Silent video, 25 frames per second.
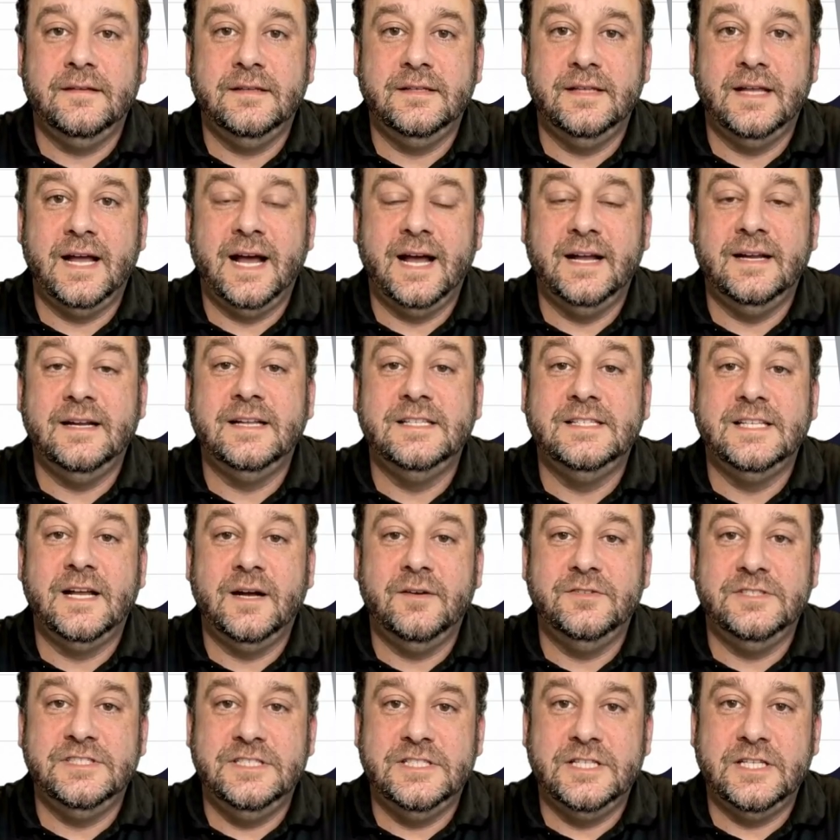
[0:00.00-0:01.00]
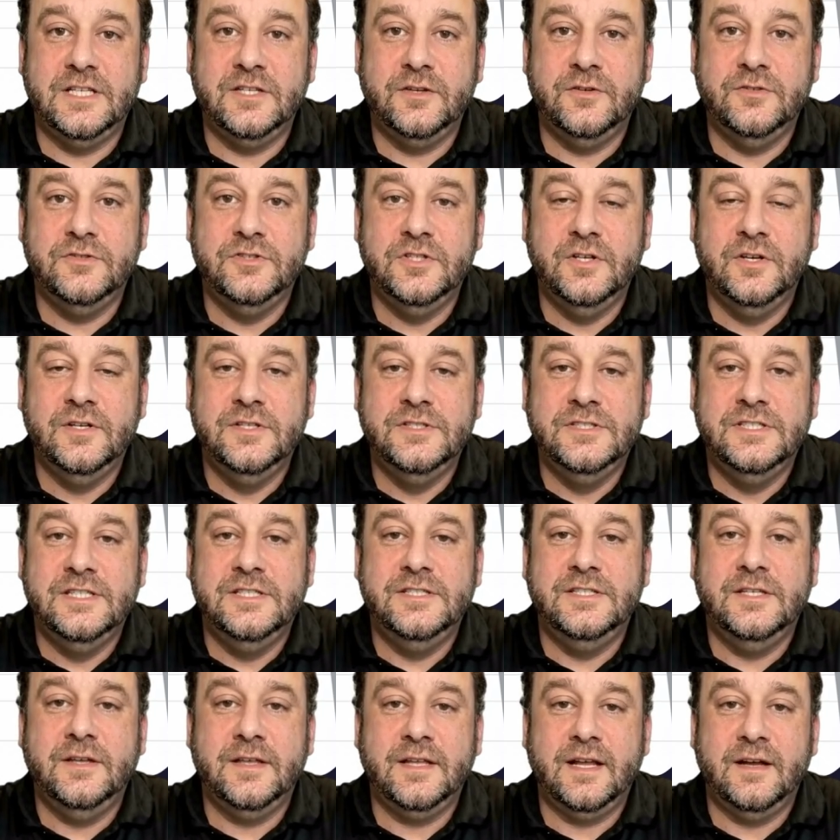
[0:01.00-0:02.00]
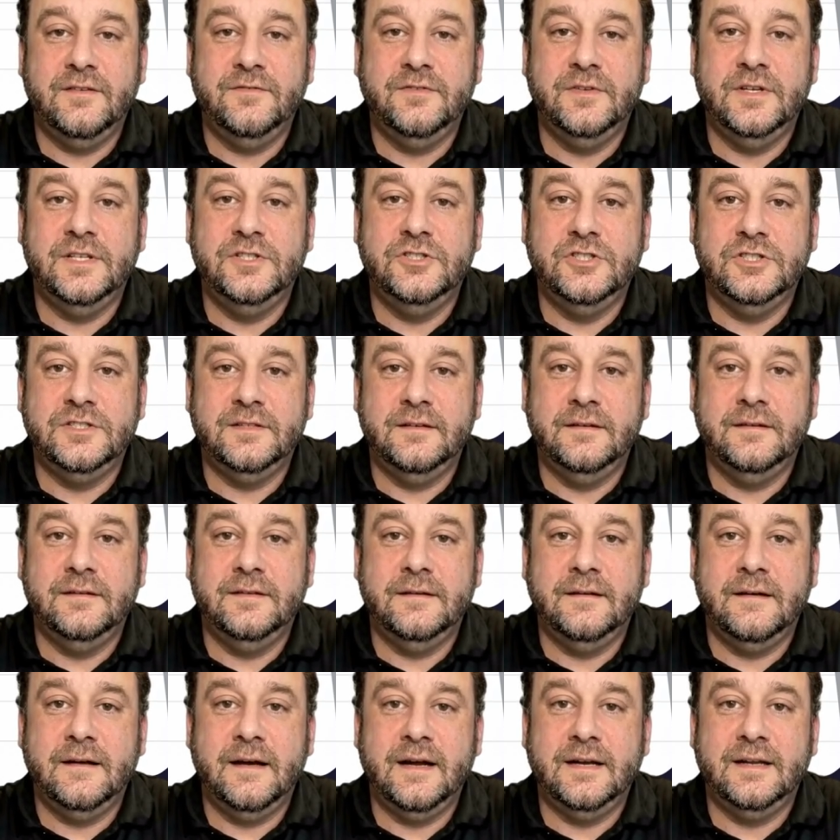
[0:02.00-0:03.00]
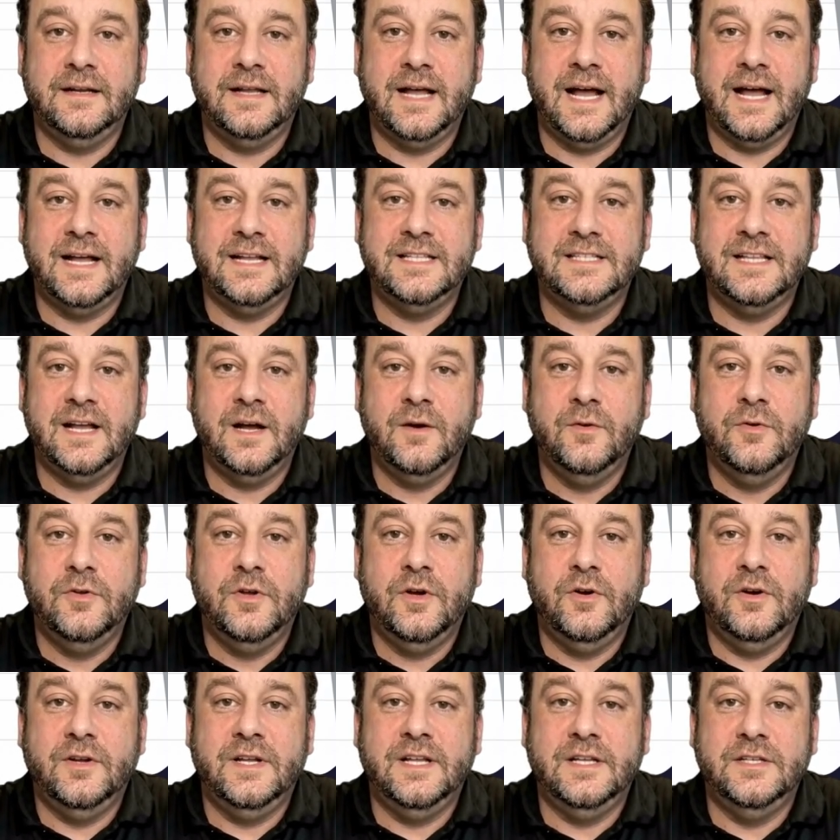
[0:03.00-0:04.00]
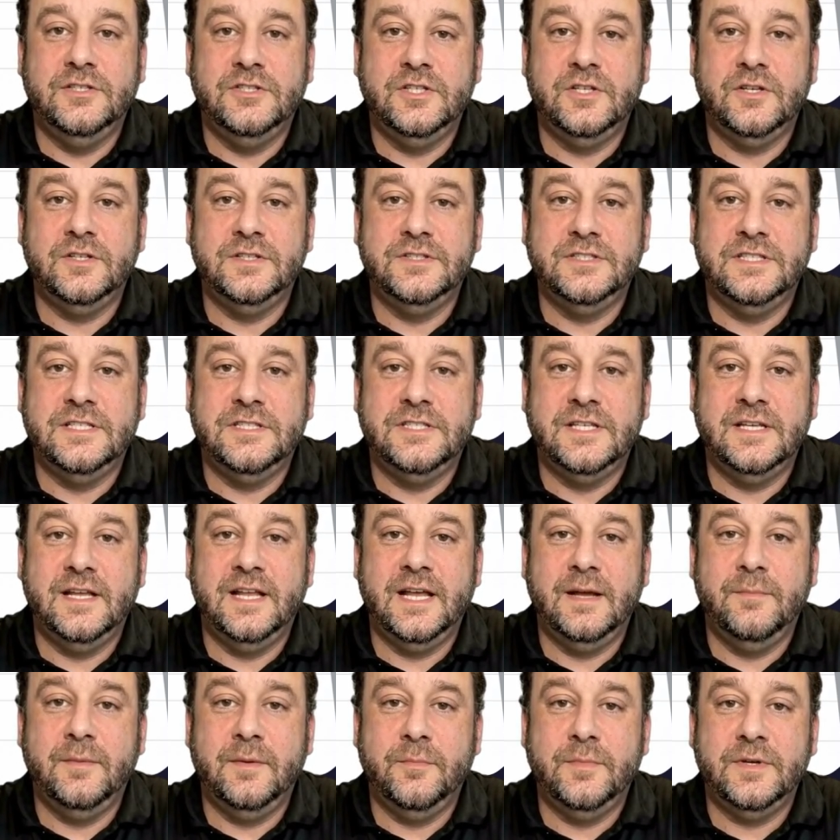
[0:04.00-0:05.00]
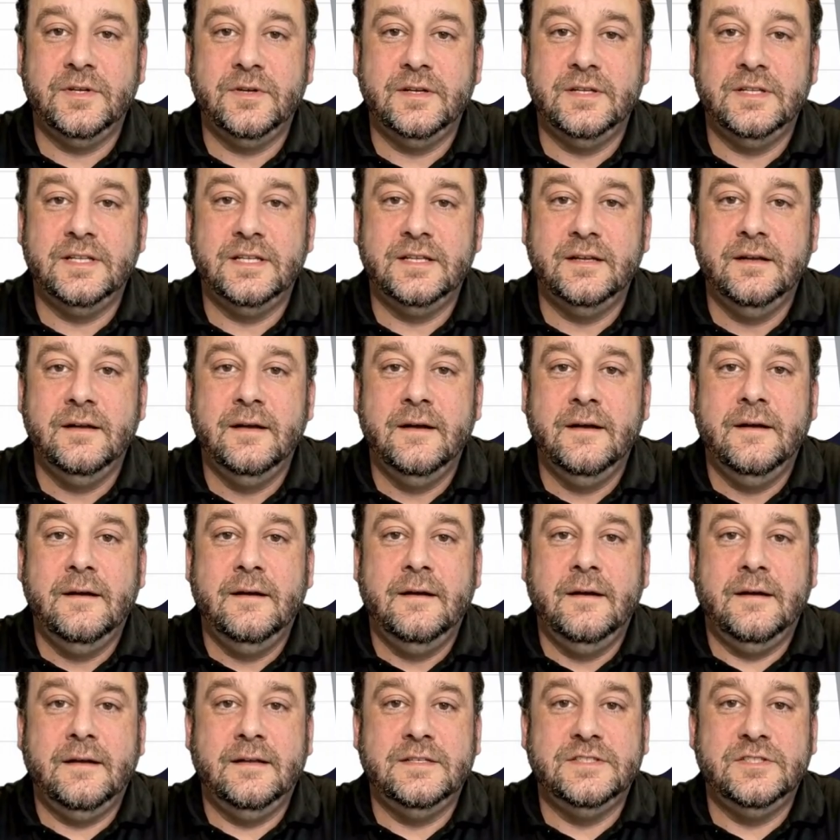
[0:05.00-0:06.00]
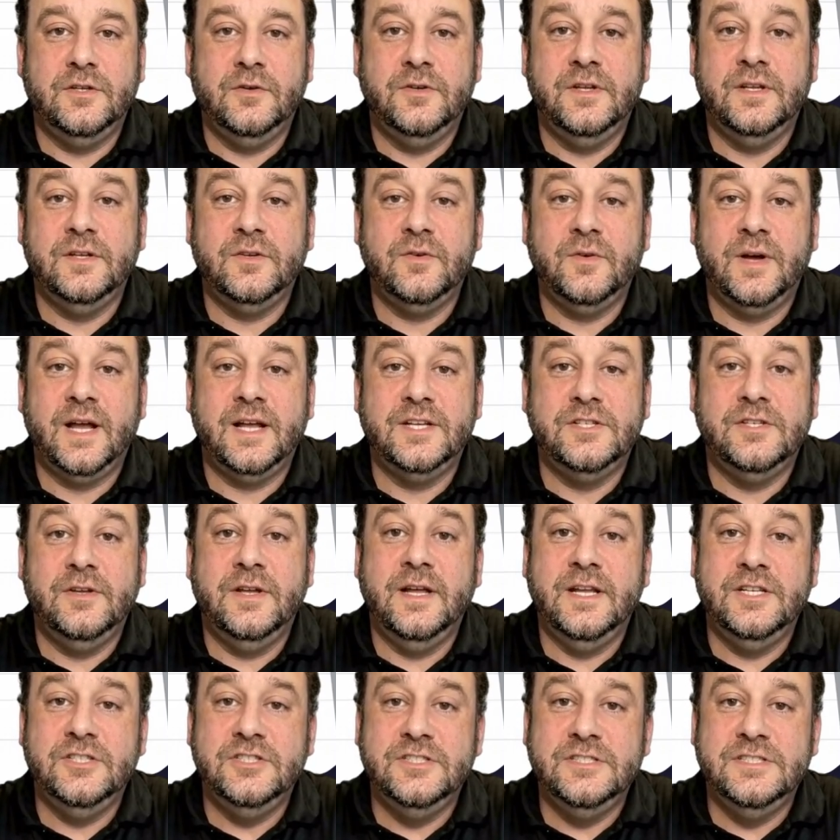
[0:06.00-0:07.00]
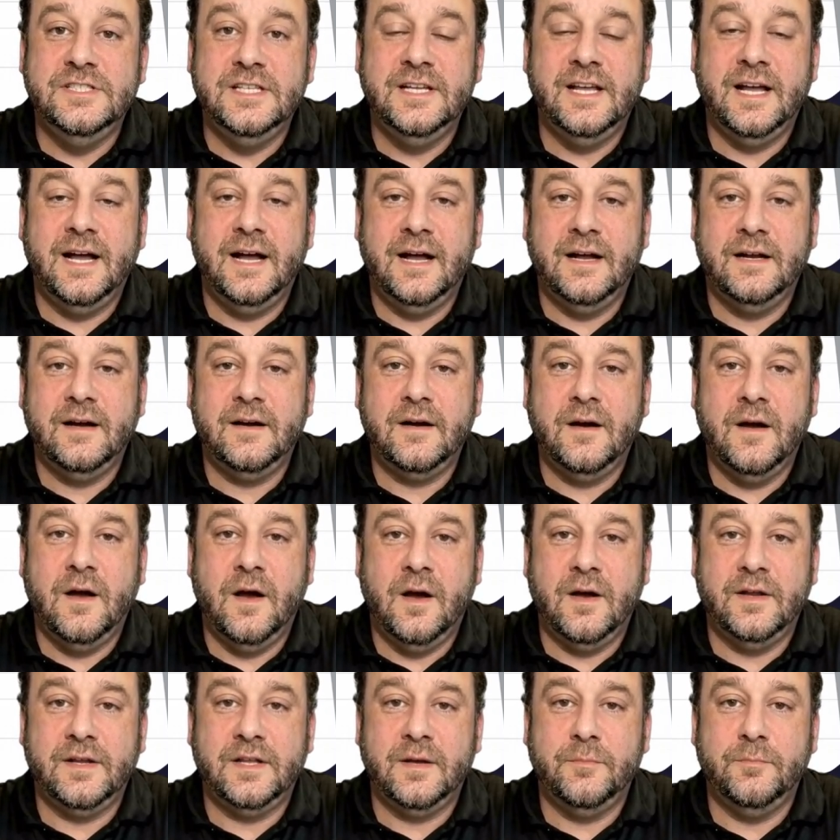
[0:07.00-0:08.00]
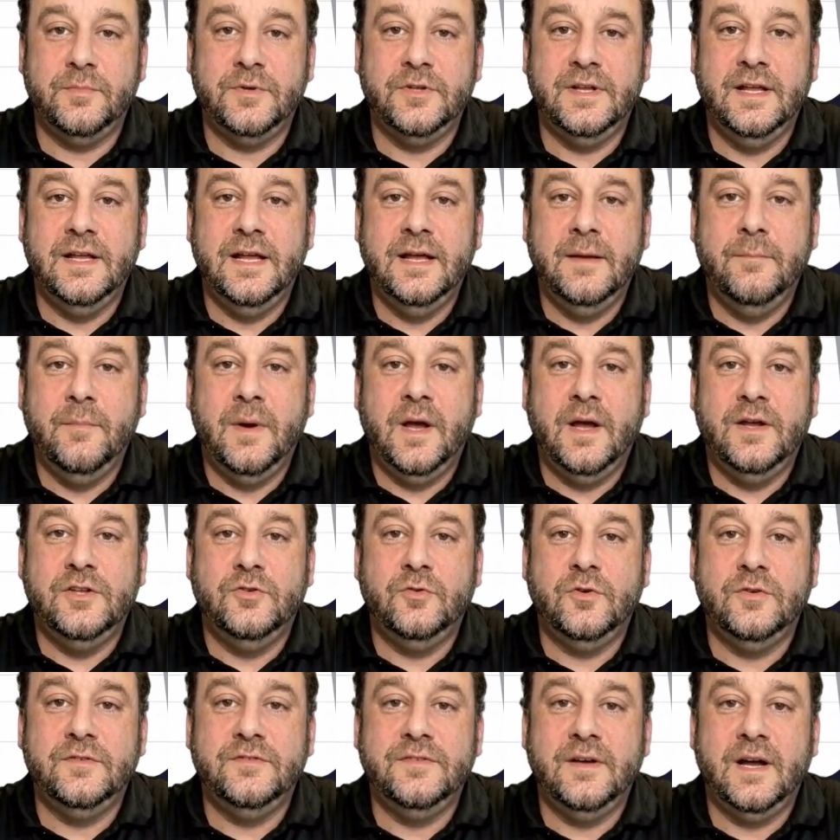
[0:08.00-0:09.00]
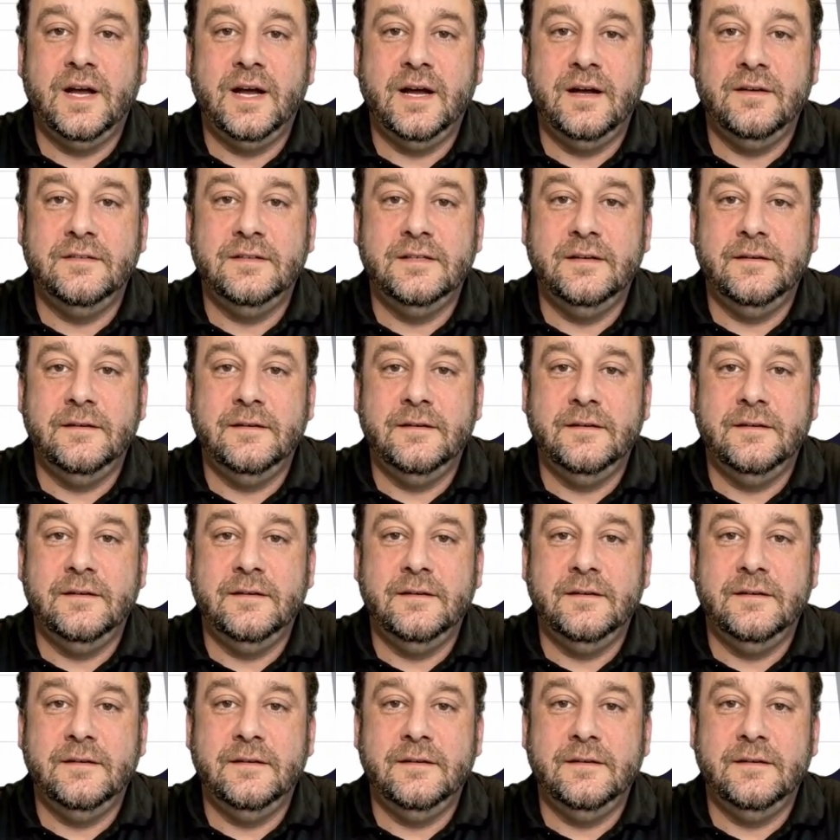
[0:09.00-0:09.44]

That is how skill turns into leverage, and that is how learning turns into capability. So congratulations again on completing Module 5.